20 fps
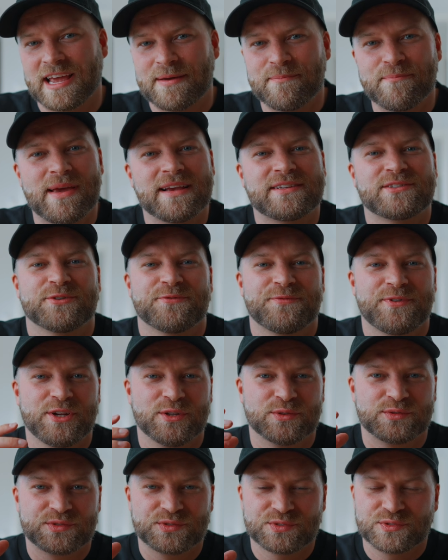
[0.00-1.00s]
and makes your
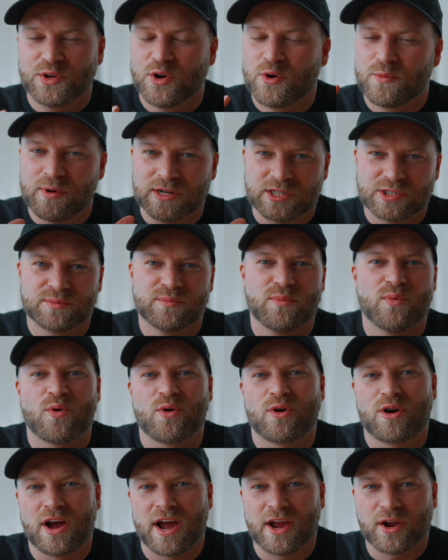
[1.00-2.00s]
videos so much
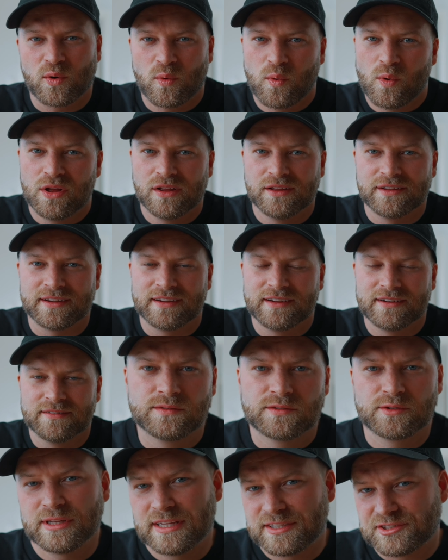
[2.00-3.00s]
more high quality.
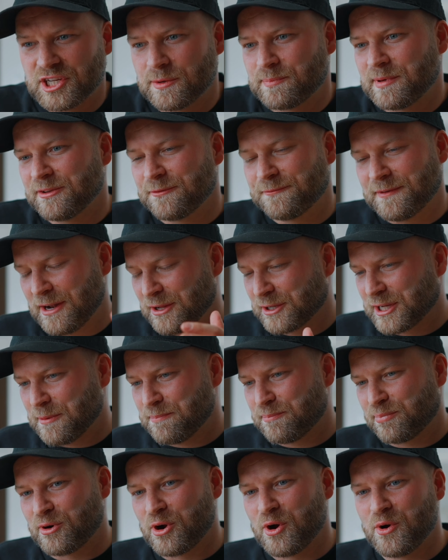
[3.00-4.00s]
So let's jump into Final
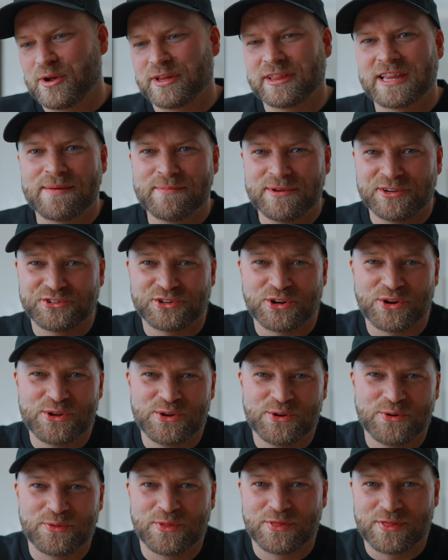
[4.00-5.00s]
Cut Pro and let me show
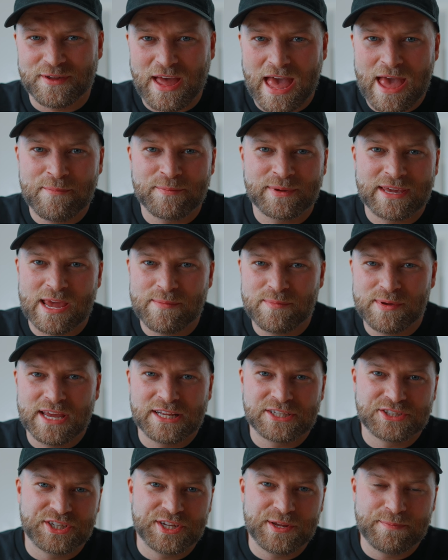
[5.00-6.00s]
you the
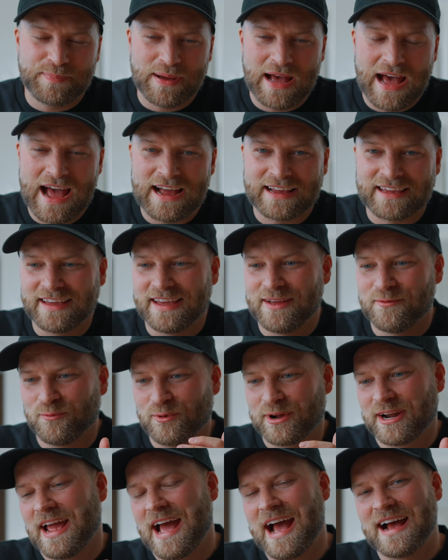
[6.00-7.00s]
MKBHD pack and
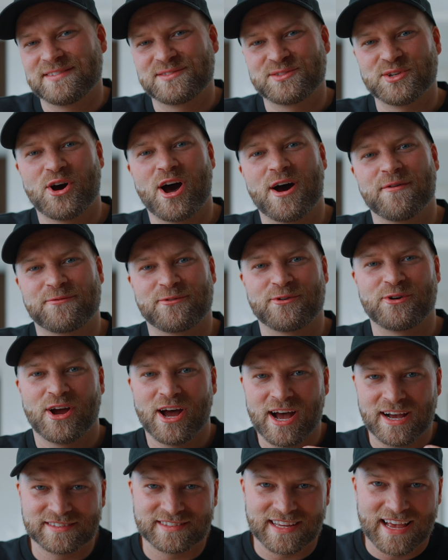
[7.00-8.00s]
what it has to offer
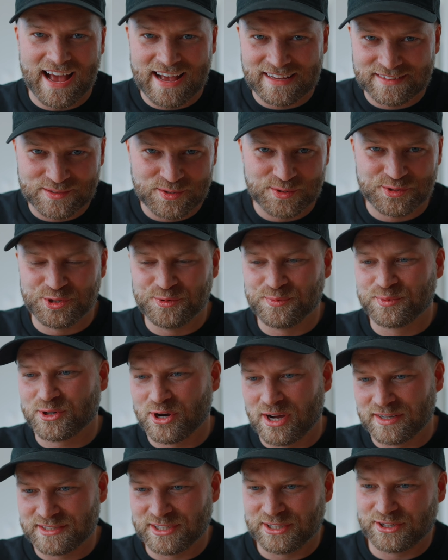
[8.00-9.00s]
us as YouTube
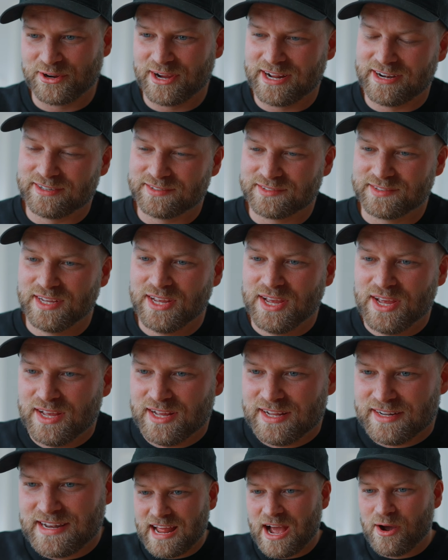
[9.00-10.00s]
content creators.
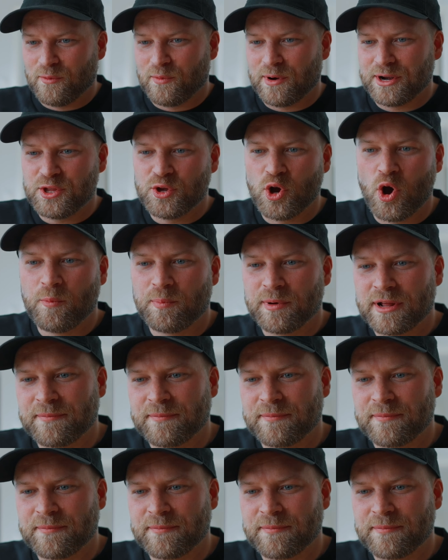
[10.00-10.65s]
Now, when you open